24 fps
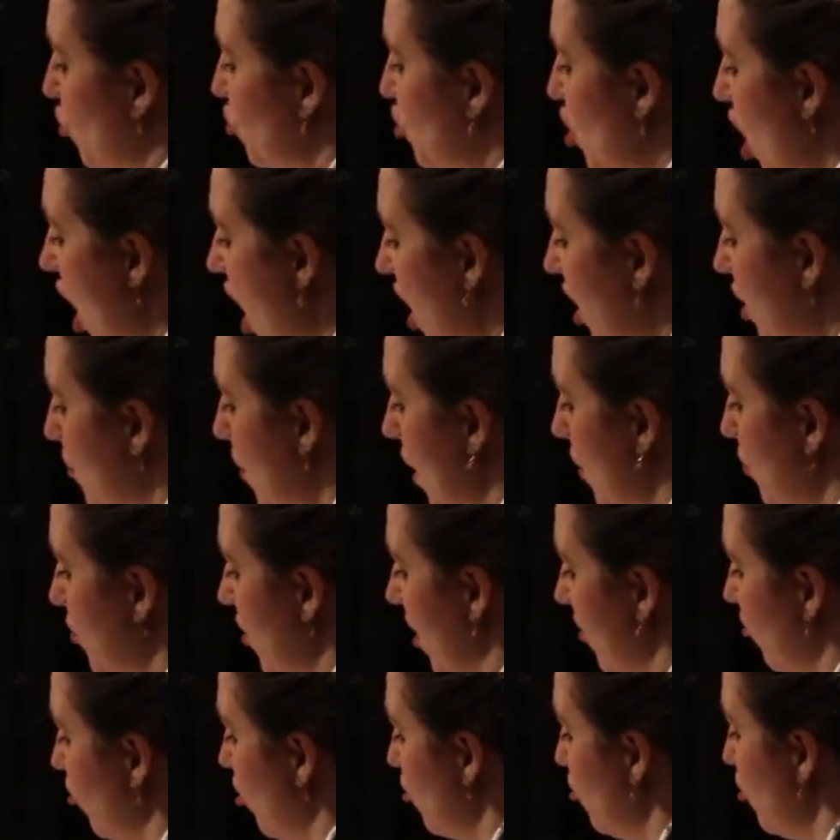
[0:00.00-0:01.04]
who will talk about
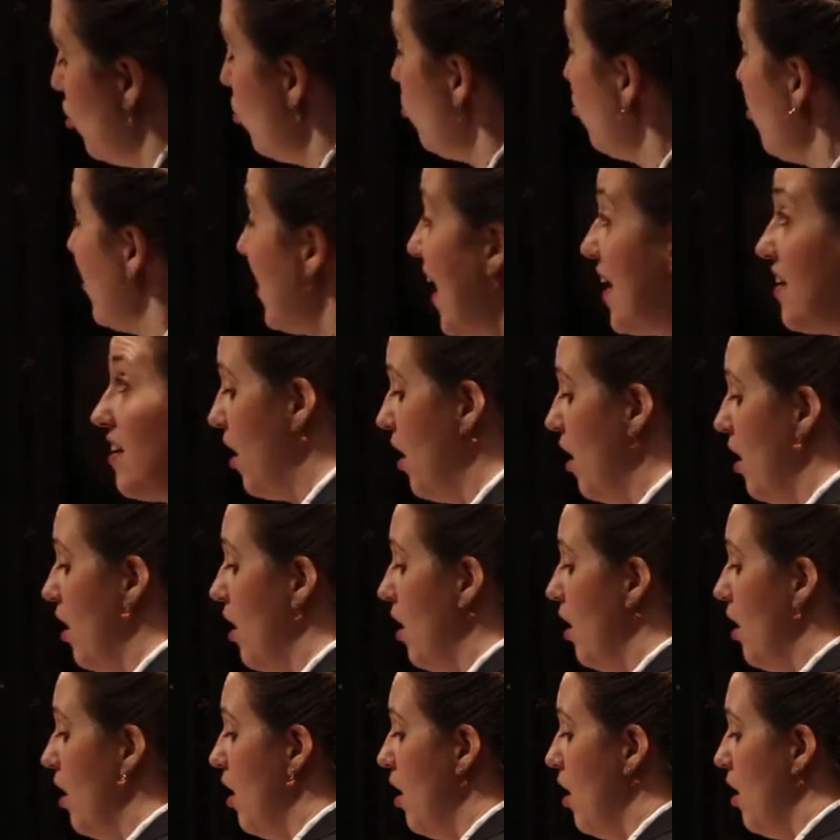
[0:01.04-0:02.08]
prostitution.
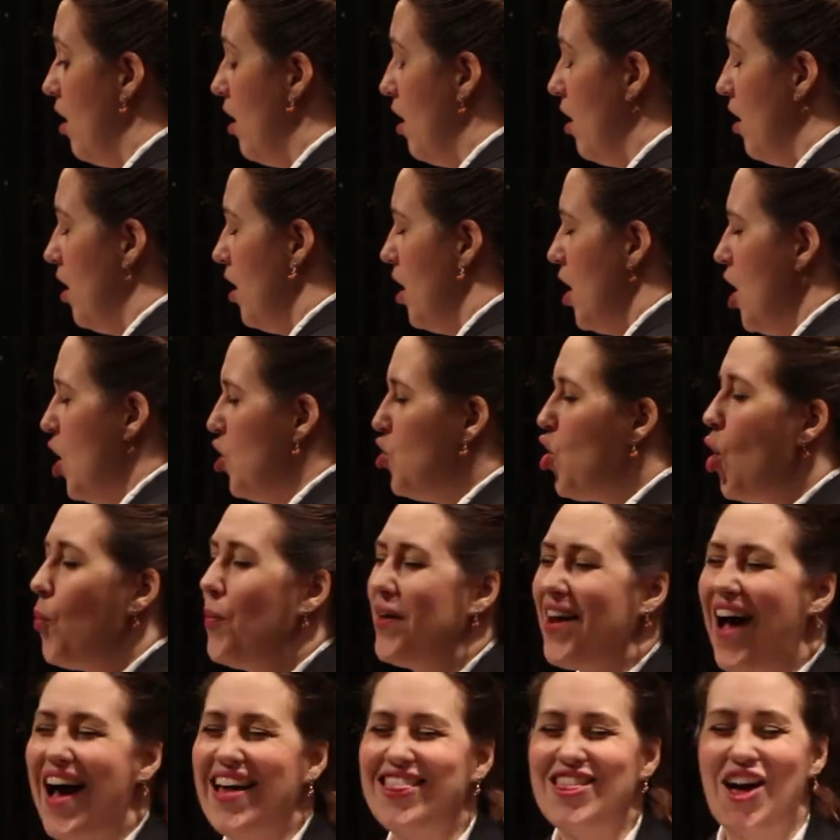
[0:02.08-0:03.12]
No,
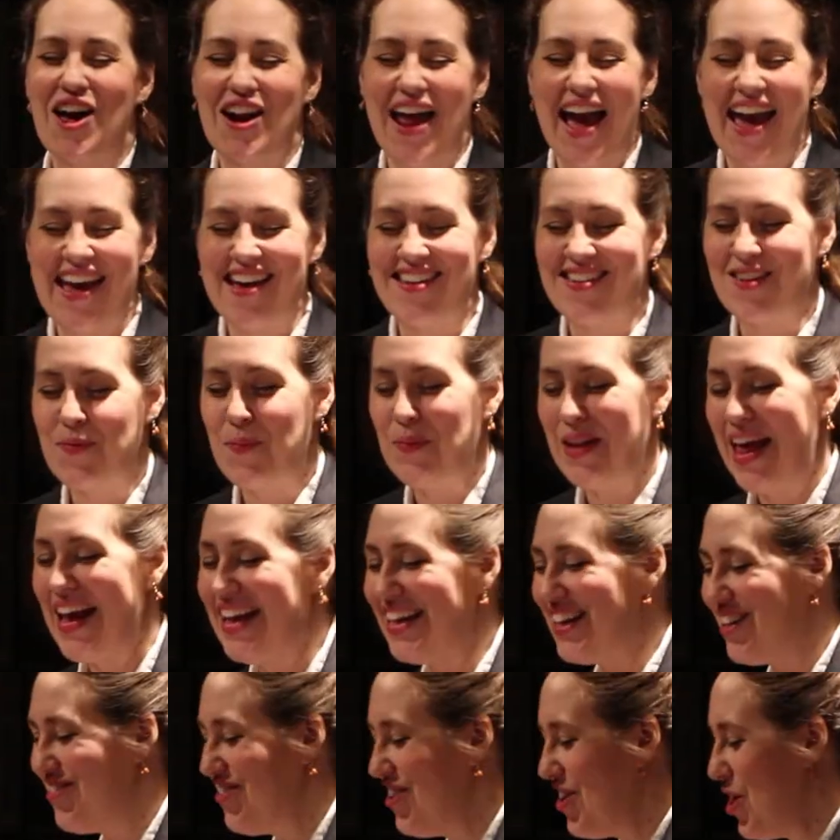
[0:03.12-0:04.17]
but I thought I
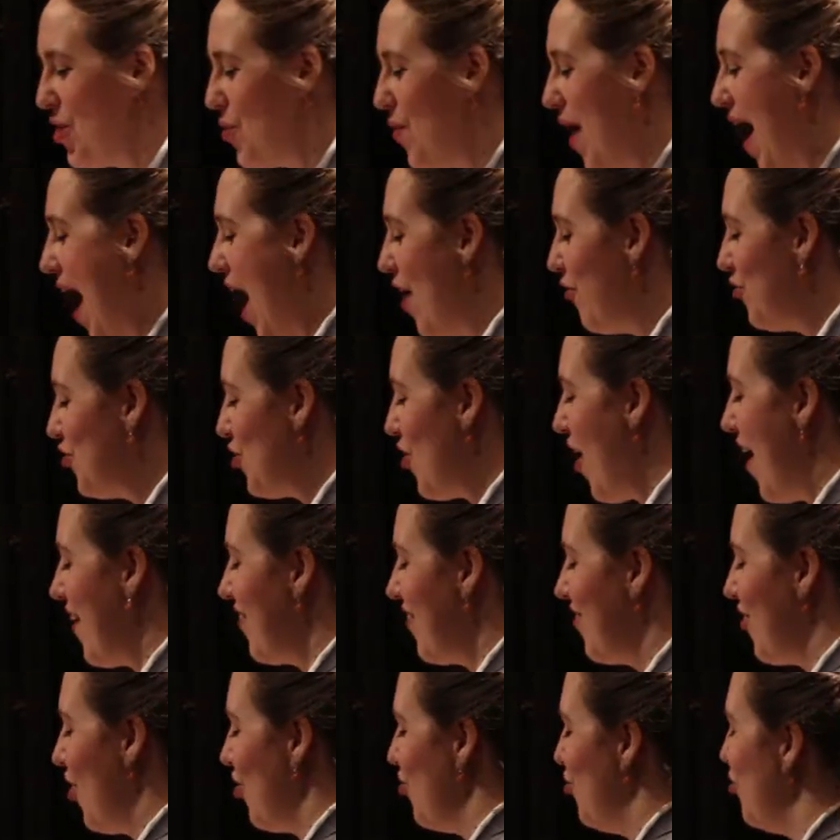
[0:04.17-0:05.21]
explained it to you after
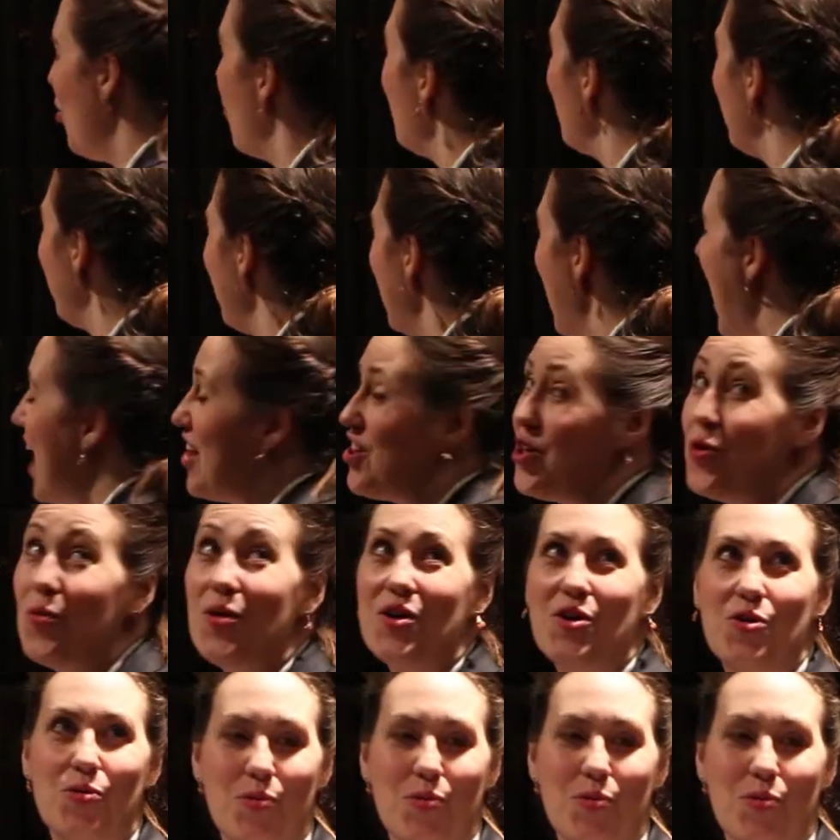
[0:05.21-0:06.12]
I saw Josie, and you